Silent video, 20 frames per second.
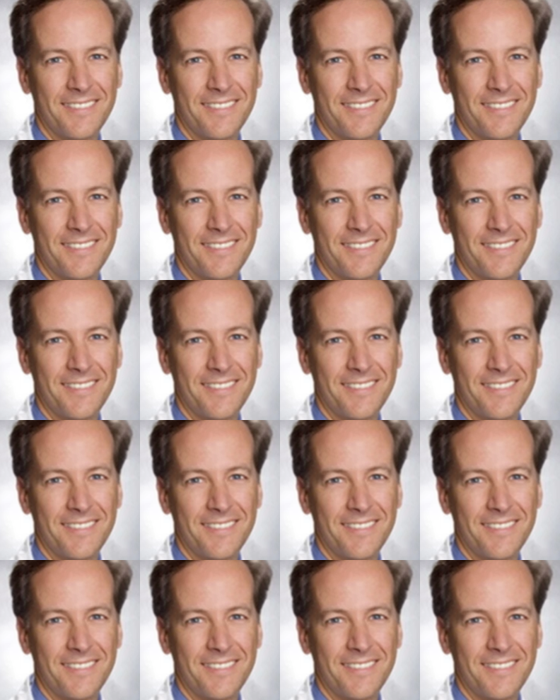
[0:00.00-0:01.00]

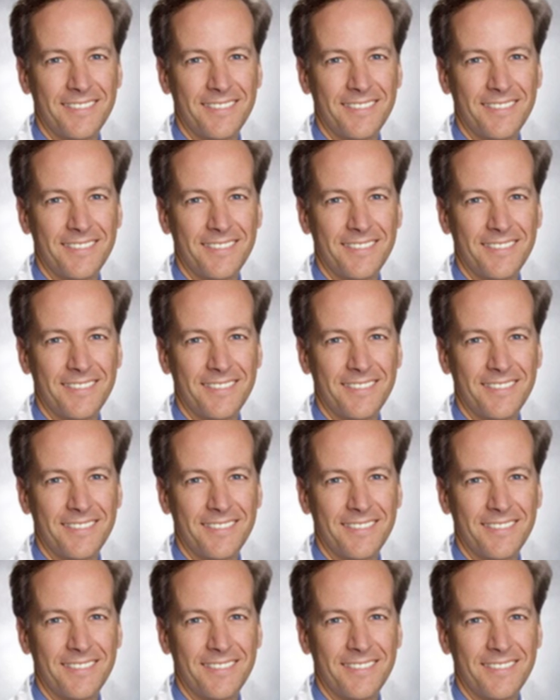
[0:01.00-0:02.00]

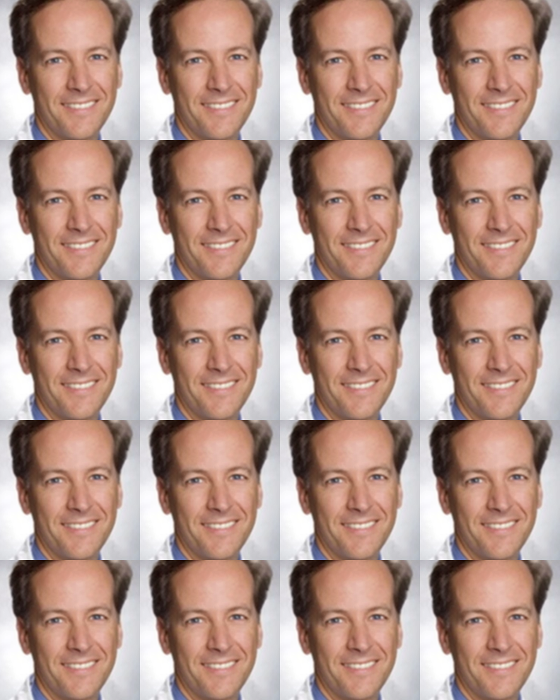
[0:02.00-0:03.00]

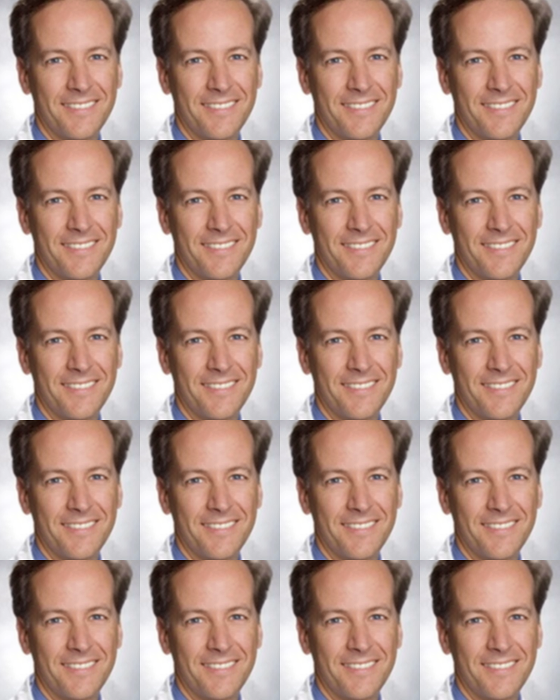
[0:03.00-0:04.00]

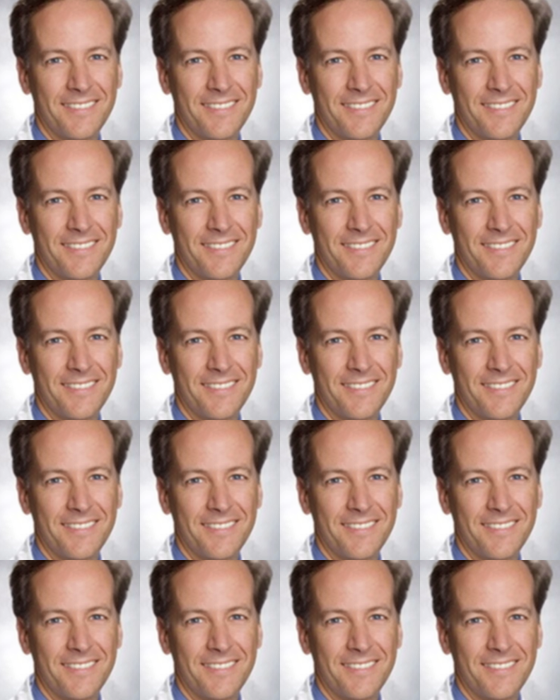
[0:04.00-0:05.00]

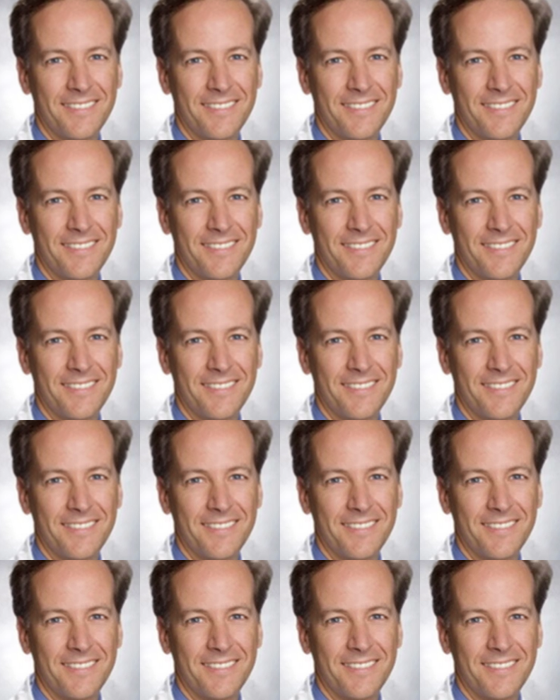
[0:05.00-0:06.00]

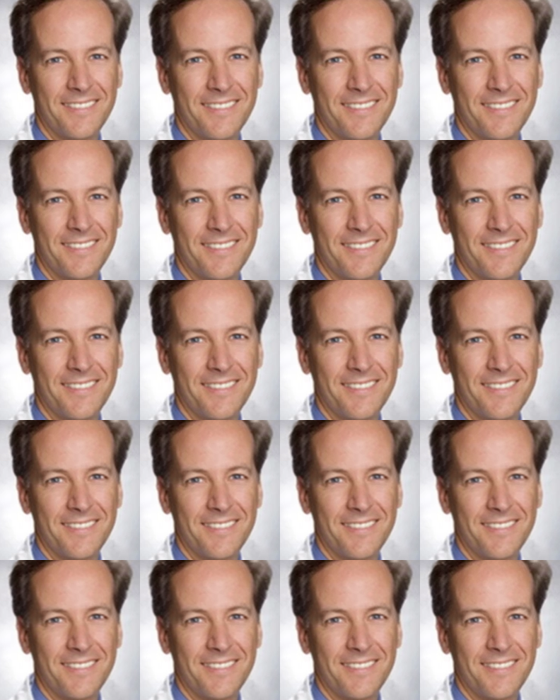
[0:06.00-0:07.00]

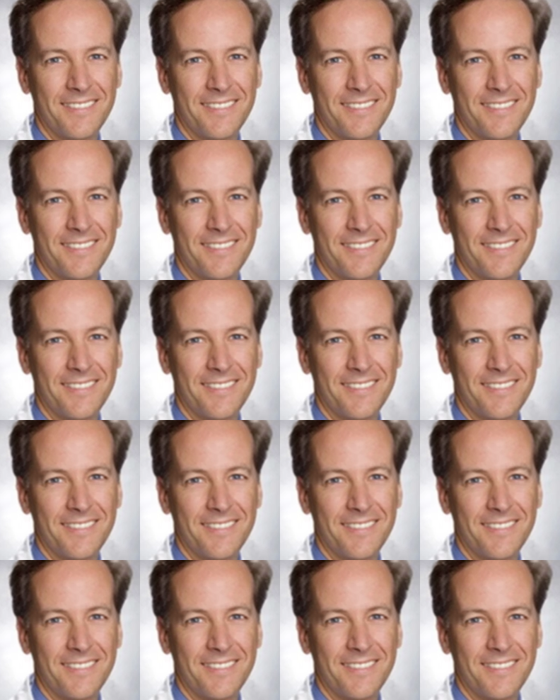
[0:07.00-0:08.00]
The face doesn't move, so there is nothing to read.